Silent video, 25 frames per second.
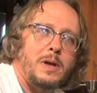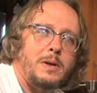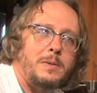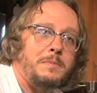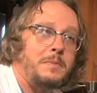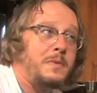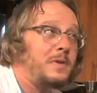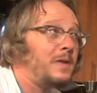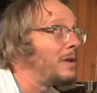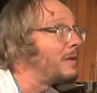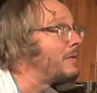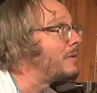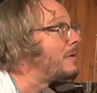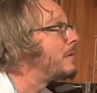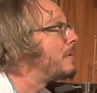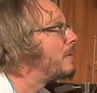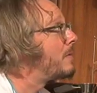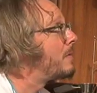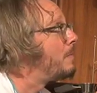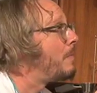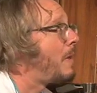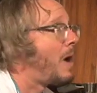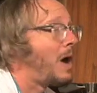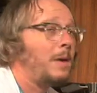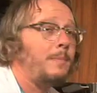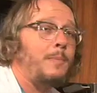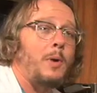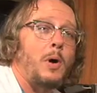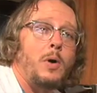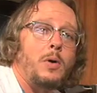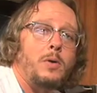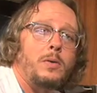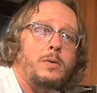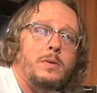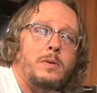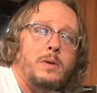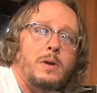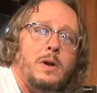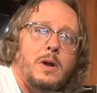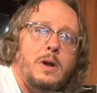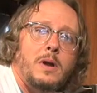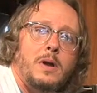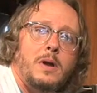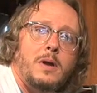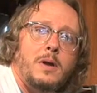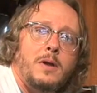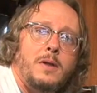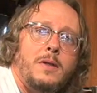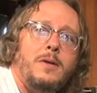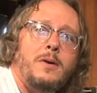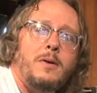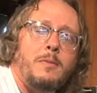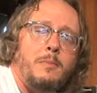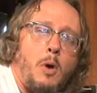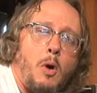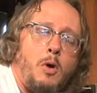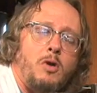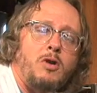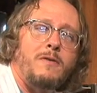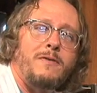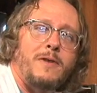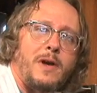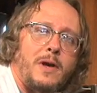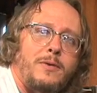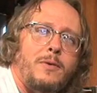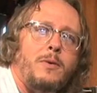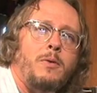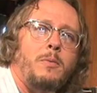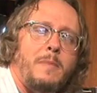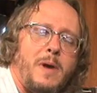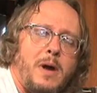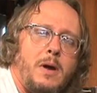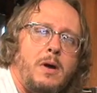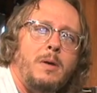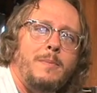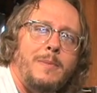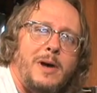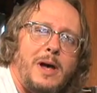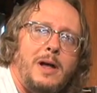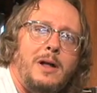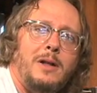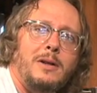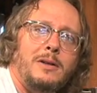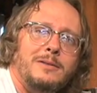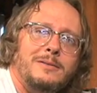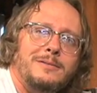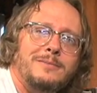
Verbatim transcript: and this is my boat, the motor vessel Maribel.